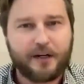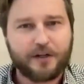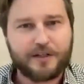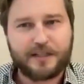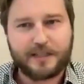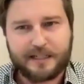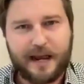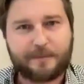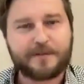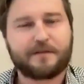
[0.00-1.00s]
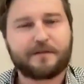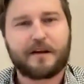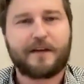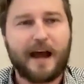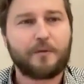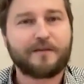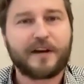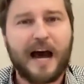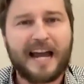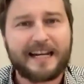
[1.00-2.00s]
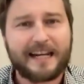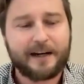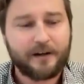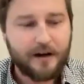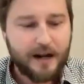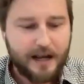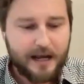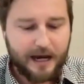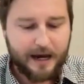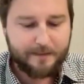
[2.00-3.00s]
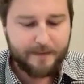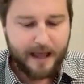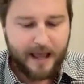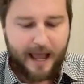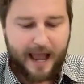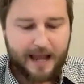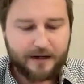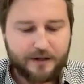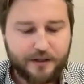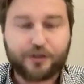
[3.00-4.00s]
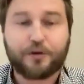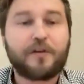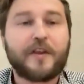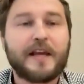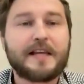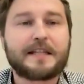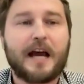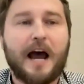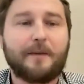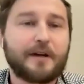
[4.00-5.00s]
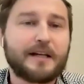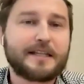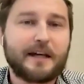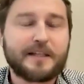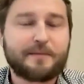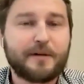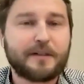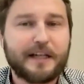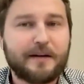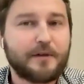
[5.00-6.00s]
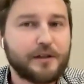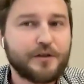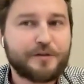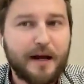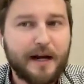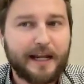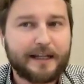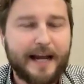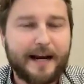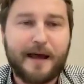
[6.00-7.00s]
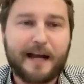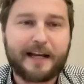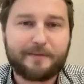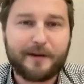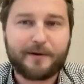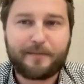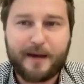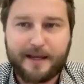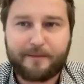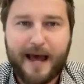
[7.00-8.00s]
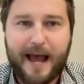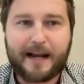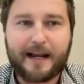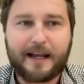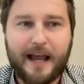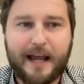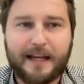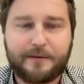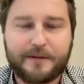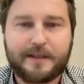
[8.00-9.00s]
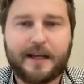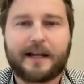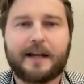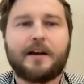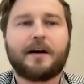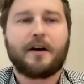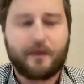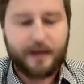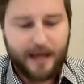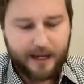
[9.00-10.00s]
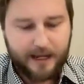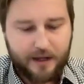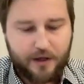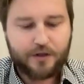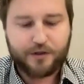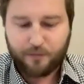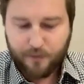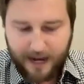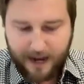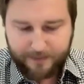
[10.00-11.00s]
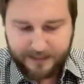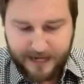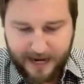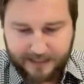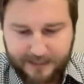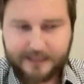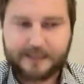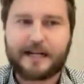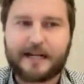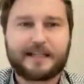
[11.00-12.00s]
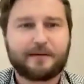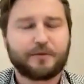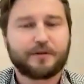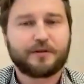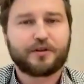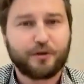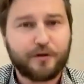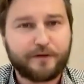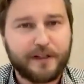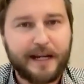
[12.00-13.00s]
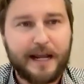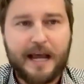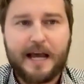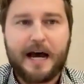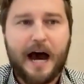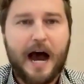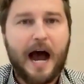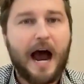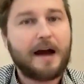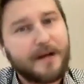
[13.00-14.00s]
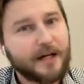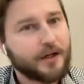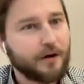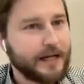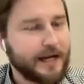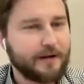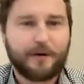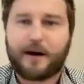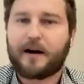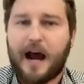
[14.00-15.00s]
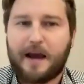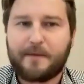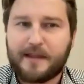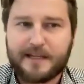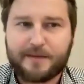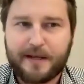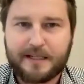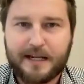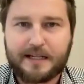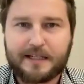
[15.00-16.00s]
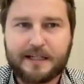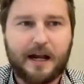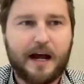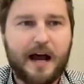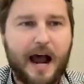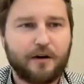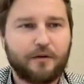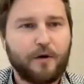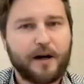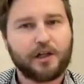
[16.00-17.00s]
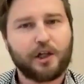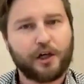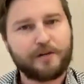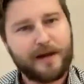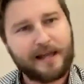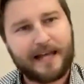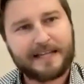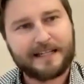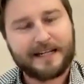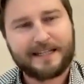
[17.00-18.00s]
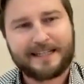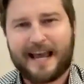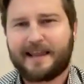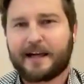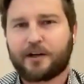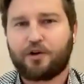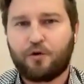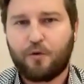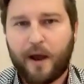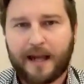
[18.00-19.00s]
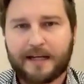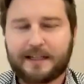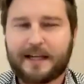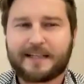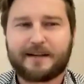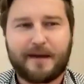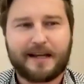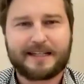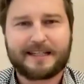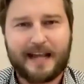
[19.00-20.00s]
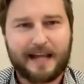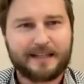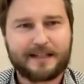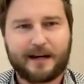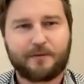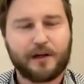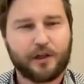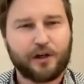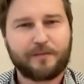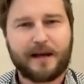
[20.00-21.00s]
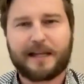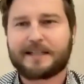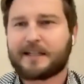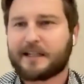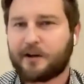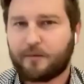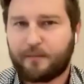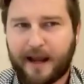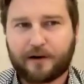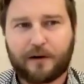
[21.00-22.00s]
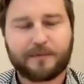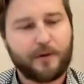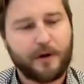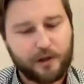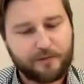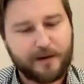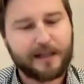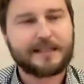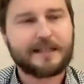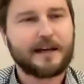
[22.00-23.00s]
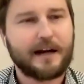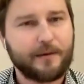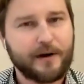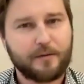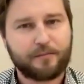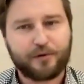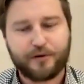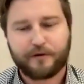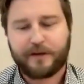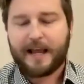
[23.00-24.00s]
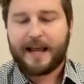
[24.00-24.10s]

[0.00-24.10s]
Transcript: Here's the steps of, of how we've gotten here. Um, And the truth is, I'm going to sell this building and I'm going to lose money and I'm not going to be able to pay you back. And he was like, okay, so what happens next? And I said, well, truthfully, I'm not going anywhere. I'm in this business. Uh, I don't want to learn my lessons and then quit. That doesn't make sense. I don't want to learn my lessons and go bankrupt. I want to learn my lessons and I want to improve.